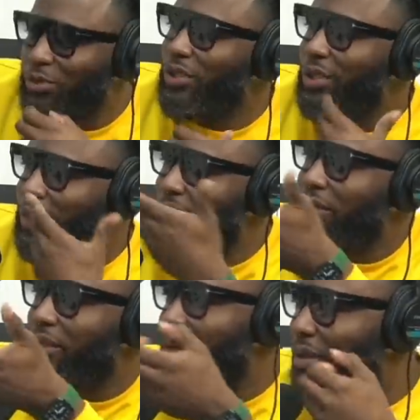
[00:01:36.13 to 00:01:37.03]
to us
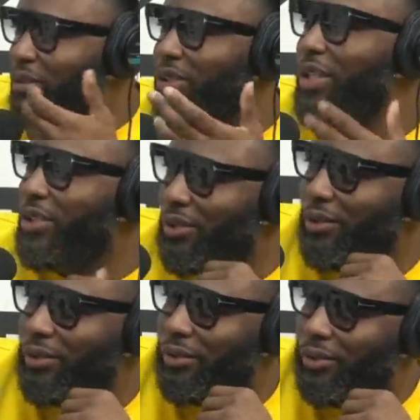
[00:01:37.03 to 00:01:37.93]
having a conversation.
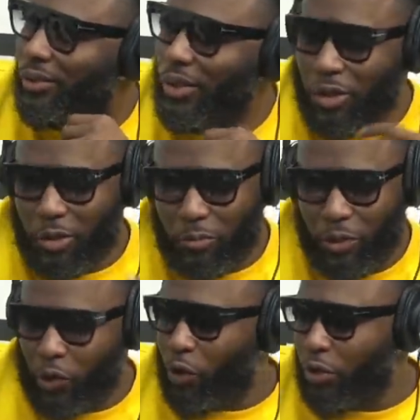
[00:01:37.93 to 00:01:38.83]
Yeah.
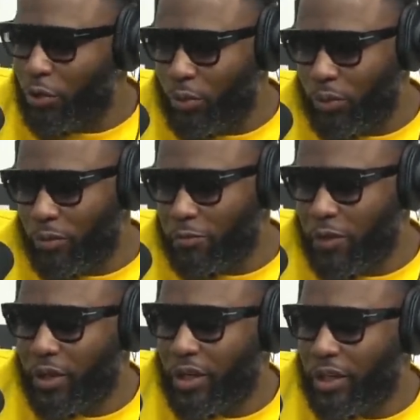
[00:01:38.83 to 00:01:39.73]
But are you
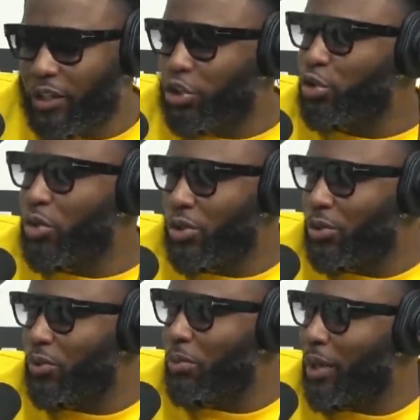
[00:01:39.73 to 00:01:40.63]
funny in a
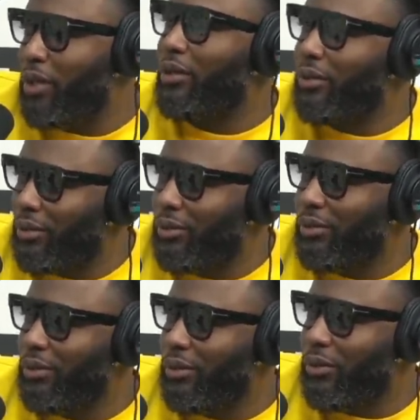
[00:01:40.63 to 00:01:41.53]
structural manner?
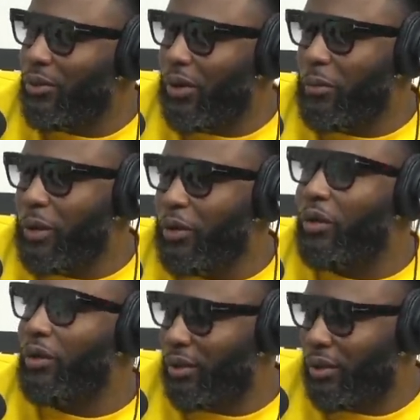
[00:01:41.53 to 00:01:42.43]
Yeah. You know what I mean? Because I feel